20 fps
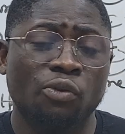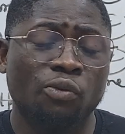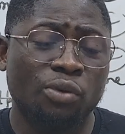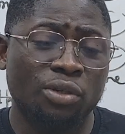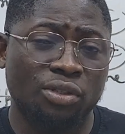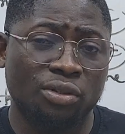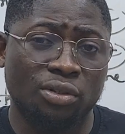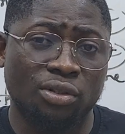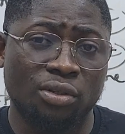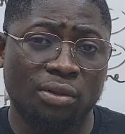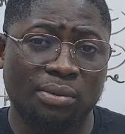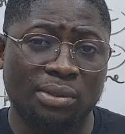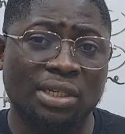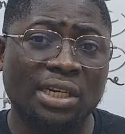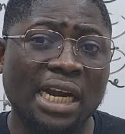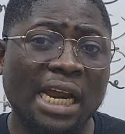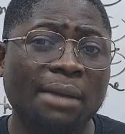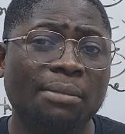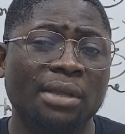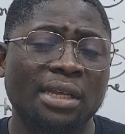Once you
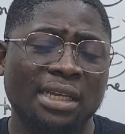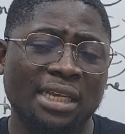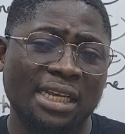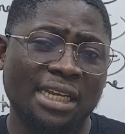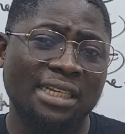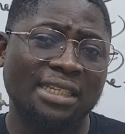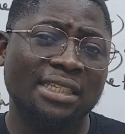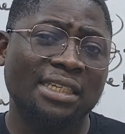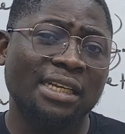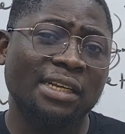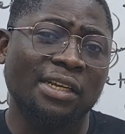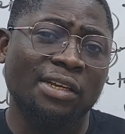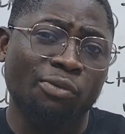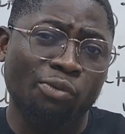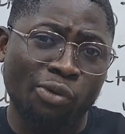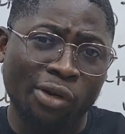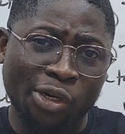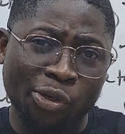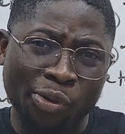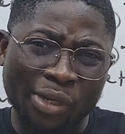subscribe,
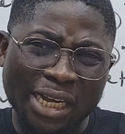you